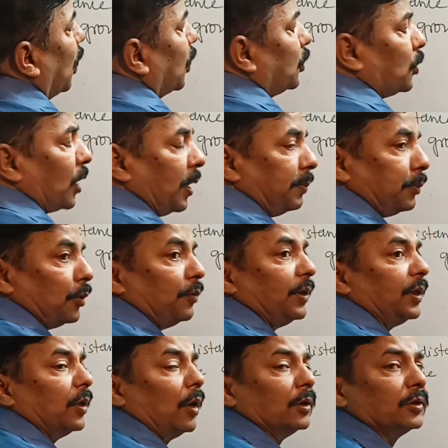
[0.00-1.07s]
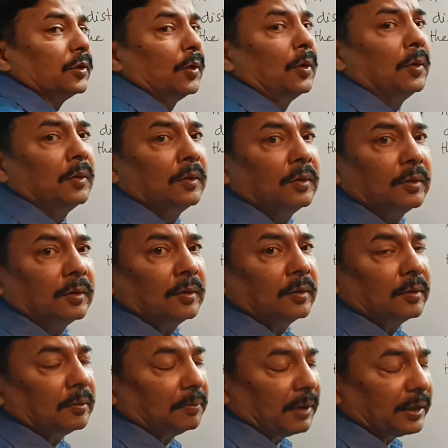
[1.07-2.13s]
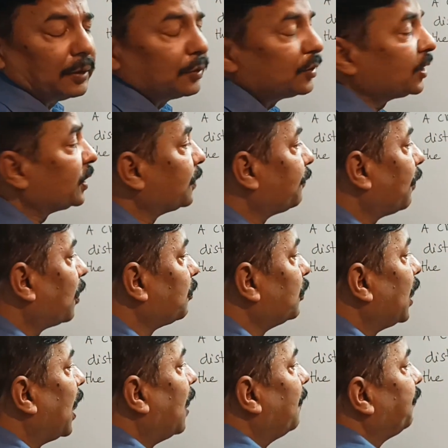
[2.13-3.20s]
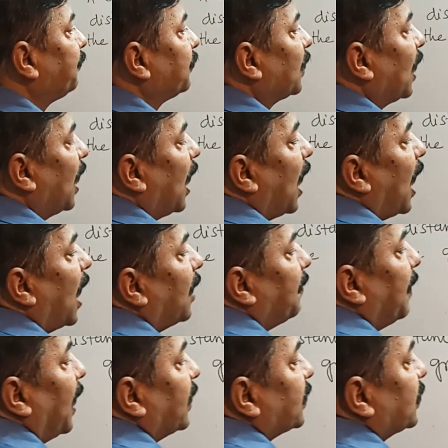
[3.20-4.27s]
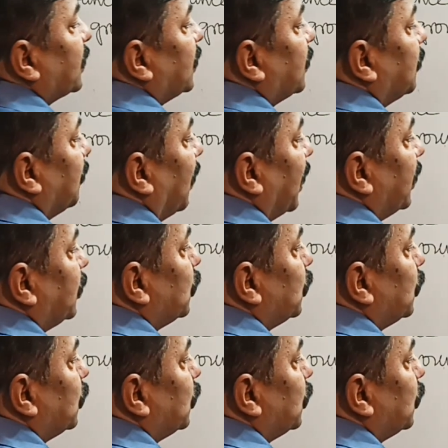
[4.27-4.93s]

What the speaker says: or you can prove it also by using the formula R max by